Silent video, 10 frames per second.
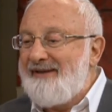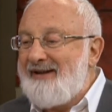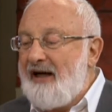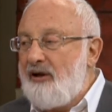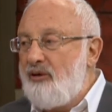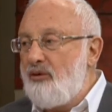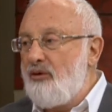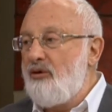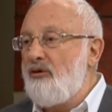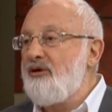that
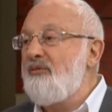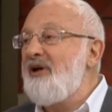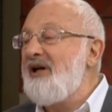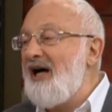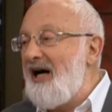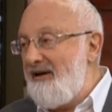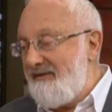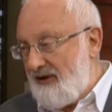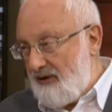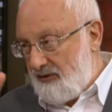brings one
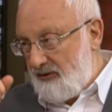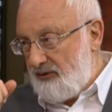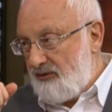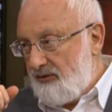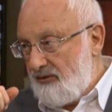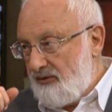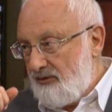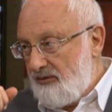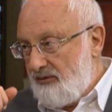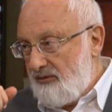a certain
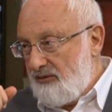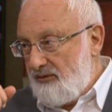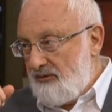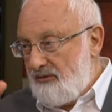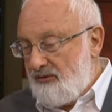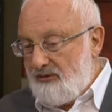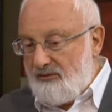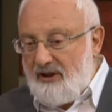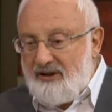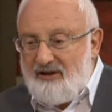pleasure, or
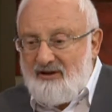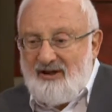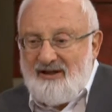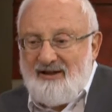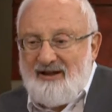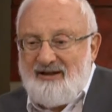support at least.